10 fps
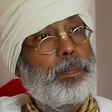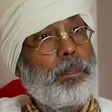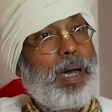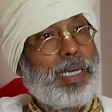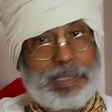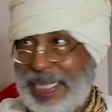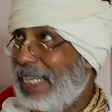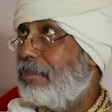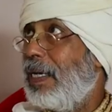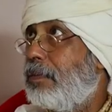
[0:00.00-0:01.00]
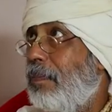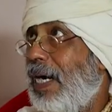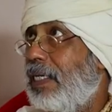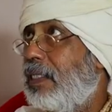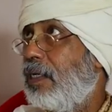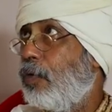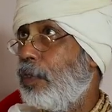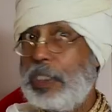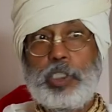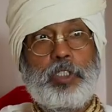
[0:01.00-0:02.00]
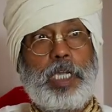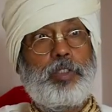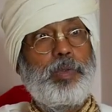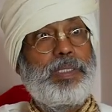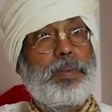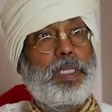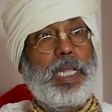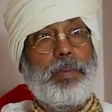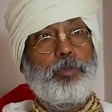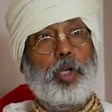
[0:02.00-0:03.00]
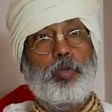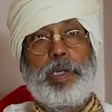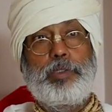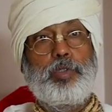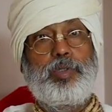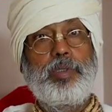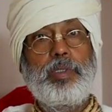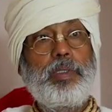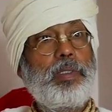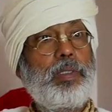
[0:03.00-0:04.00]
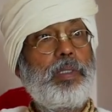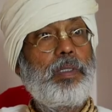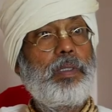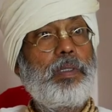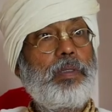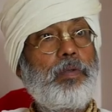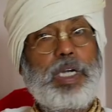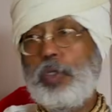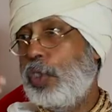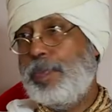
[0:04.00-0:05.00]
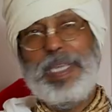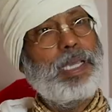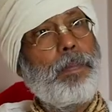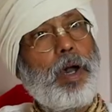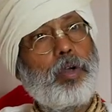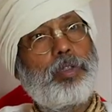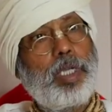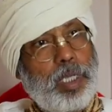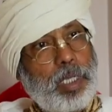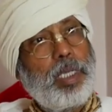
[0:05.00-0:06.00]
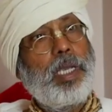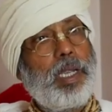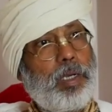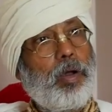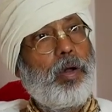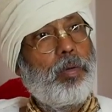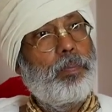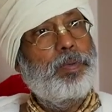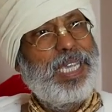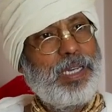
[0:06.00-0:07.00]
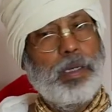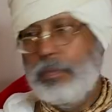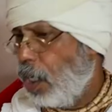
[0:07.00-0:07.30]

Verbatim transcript: with mud, that much mud, which is touched with the middle, I am not going to what to speak about, you know, kingdom.